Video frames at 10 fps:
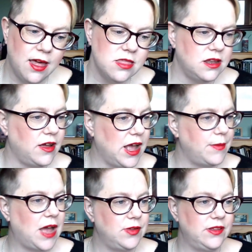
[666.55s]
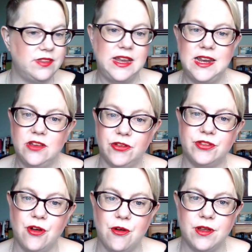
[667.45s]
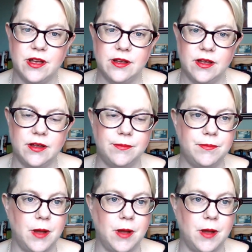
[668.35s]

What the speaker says: than I am having seen it just on a